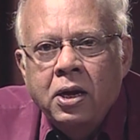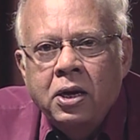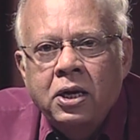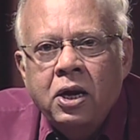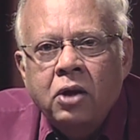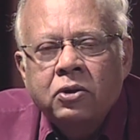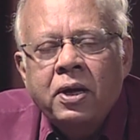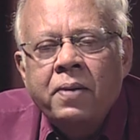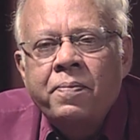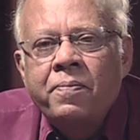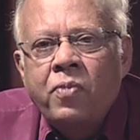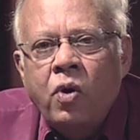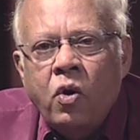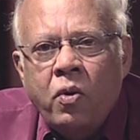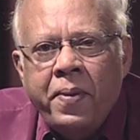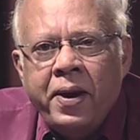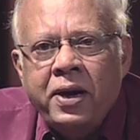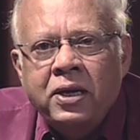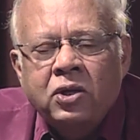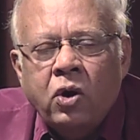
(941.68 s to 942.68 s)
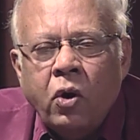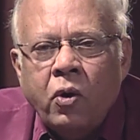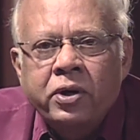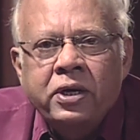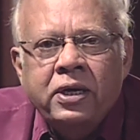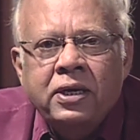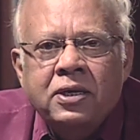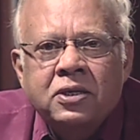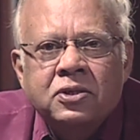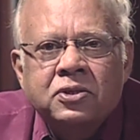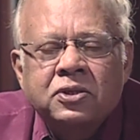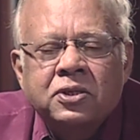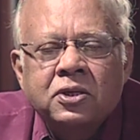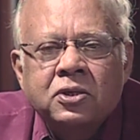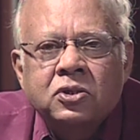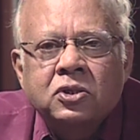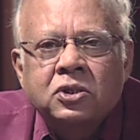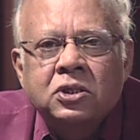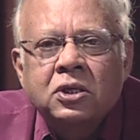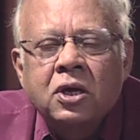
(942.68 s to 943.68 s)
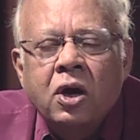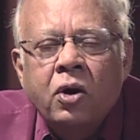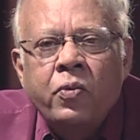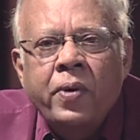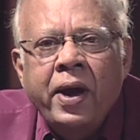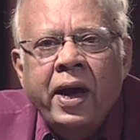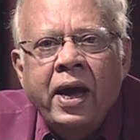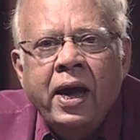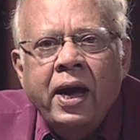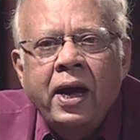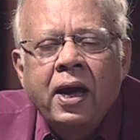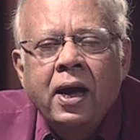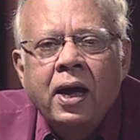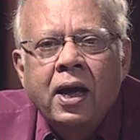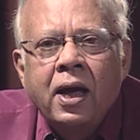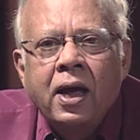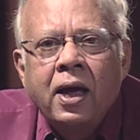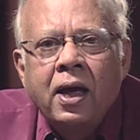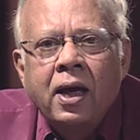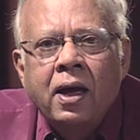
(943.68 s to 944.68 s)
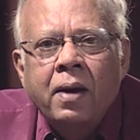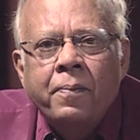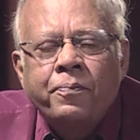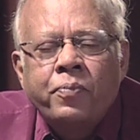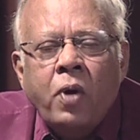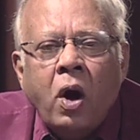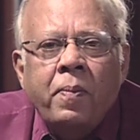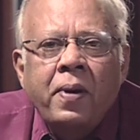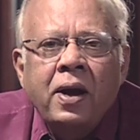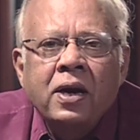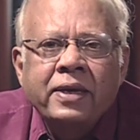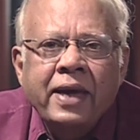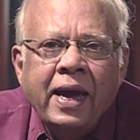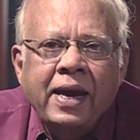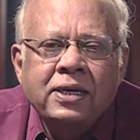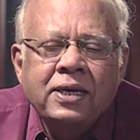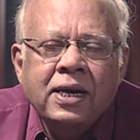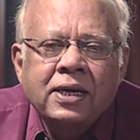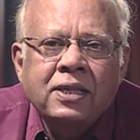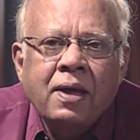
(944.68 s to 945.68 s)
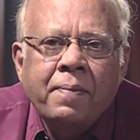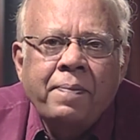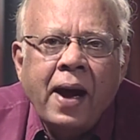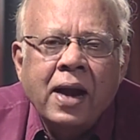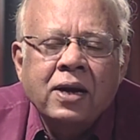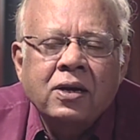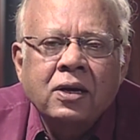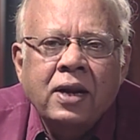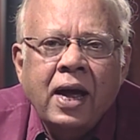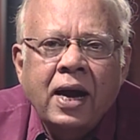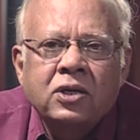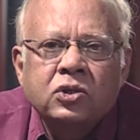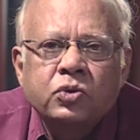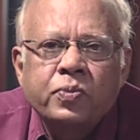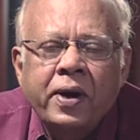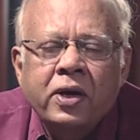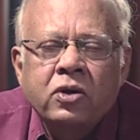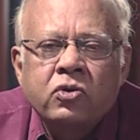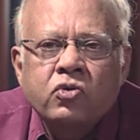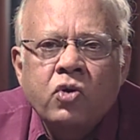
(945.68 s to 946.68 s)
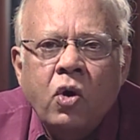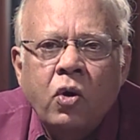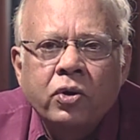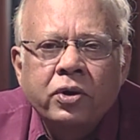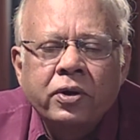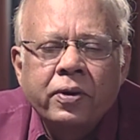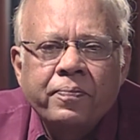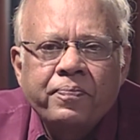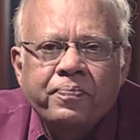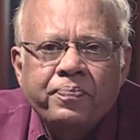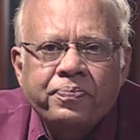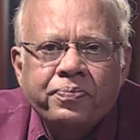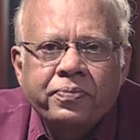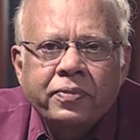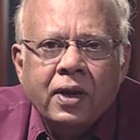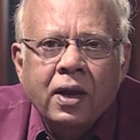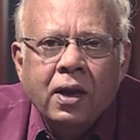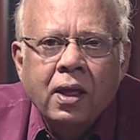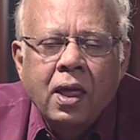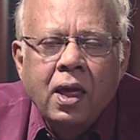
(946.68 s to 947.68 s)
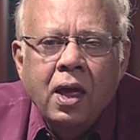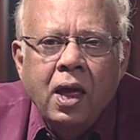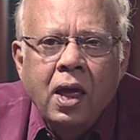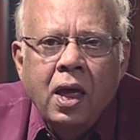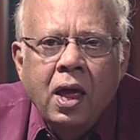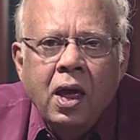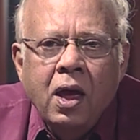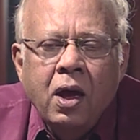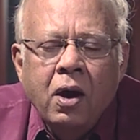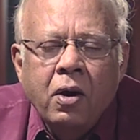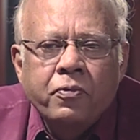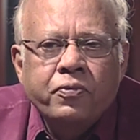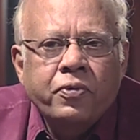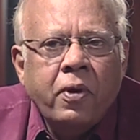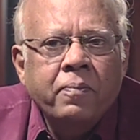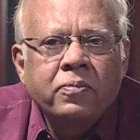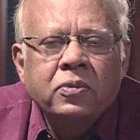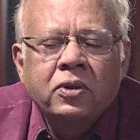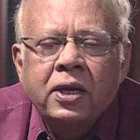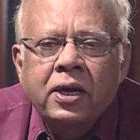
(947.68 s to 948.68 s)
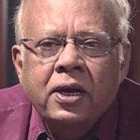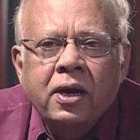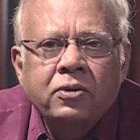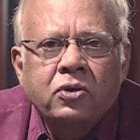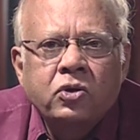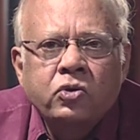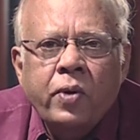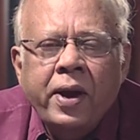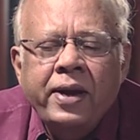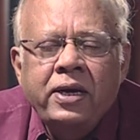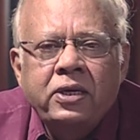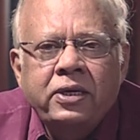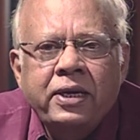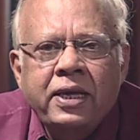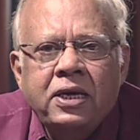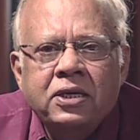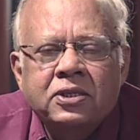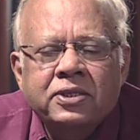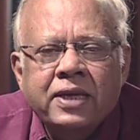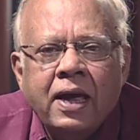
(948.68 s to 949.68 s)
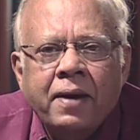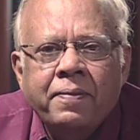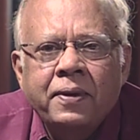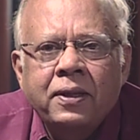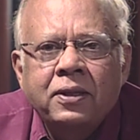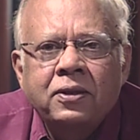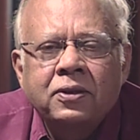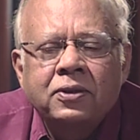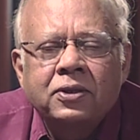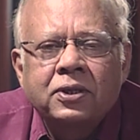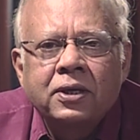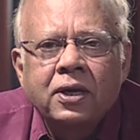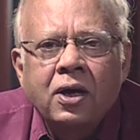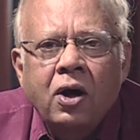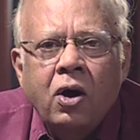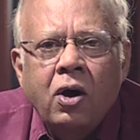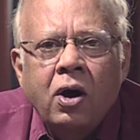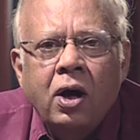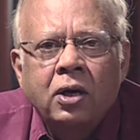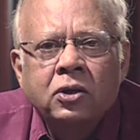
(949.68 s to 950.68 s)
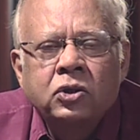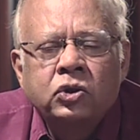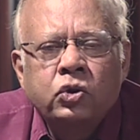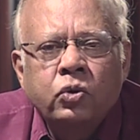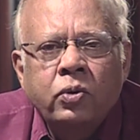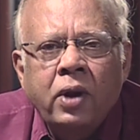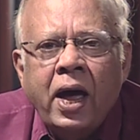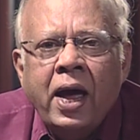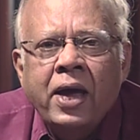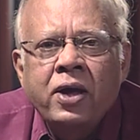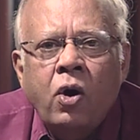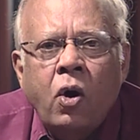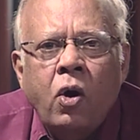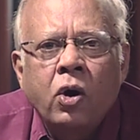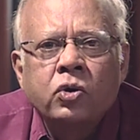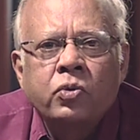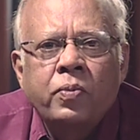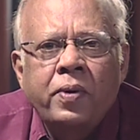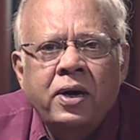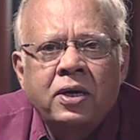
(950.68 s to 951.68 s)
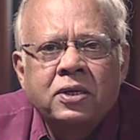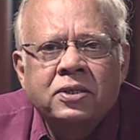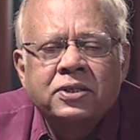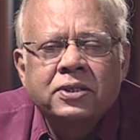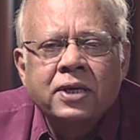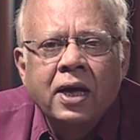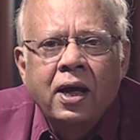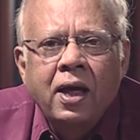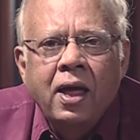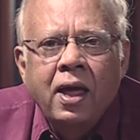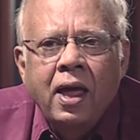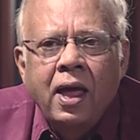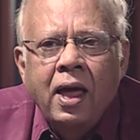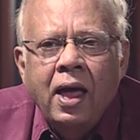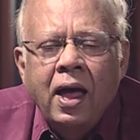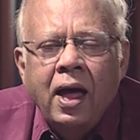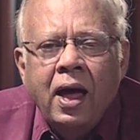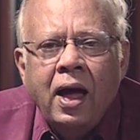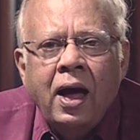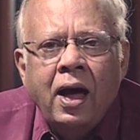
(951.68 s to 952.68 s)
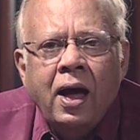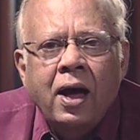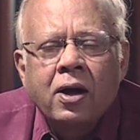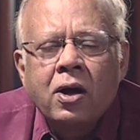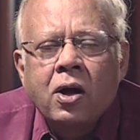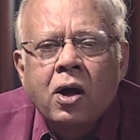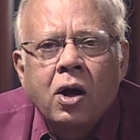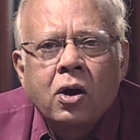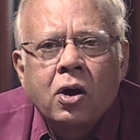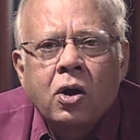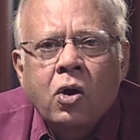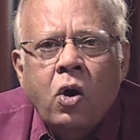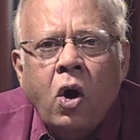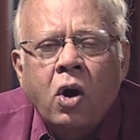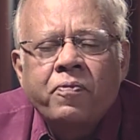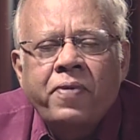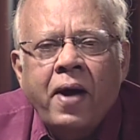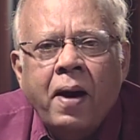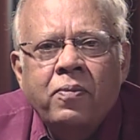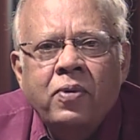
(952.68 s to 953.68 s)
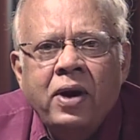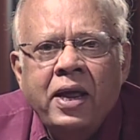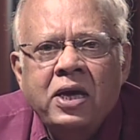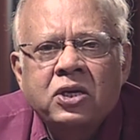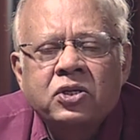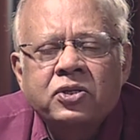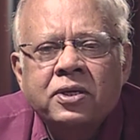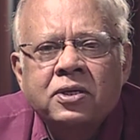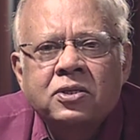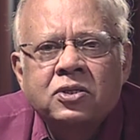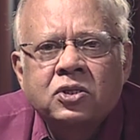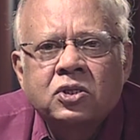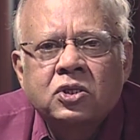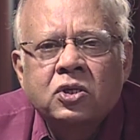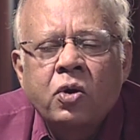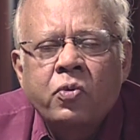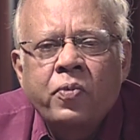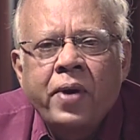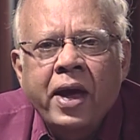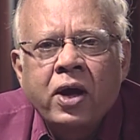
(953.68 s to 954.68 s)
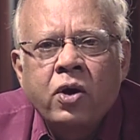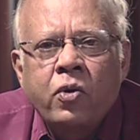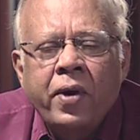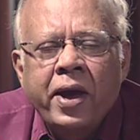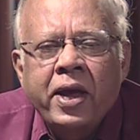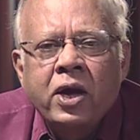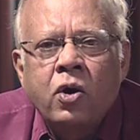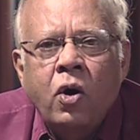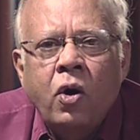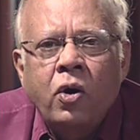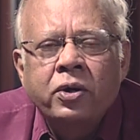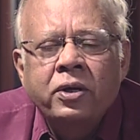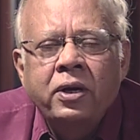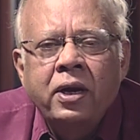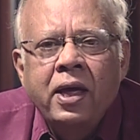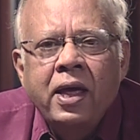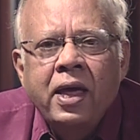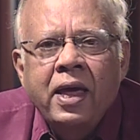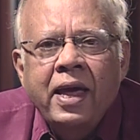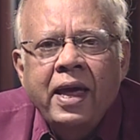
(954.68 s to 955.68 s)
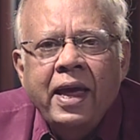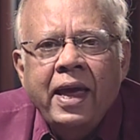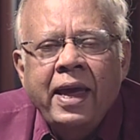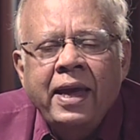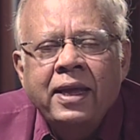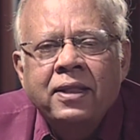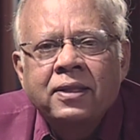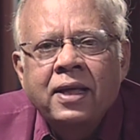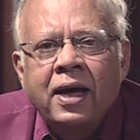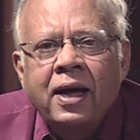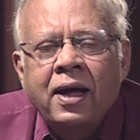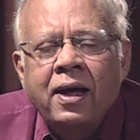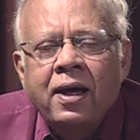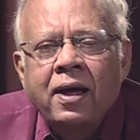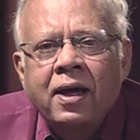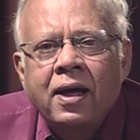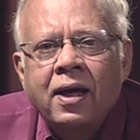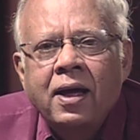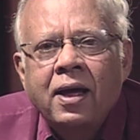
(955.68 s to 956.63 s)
Now, the moment the ordinances were promulgated, the battle lines were drawn. From the 27th July onwards, confabulations were going on in the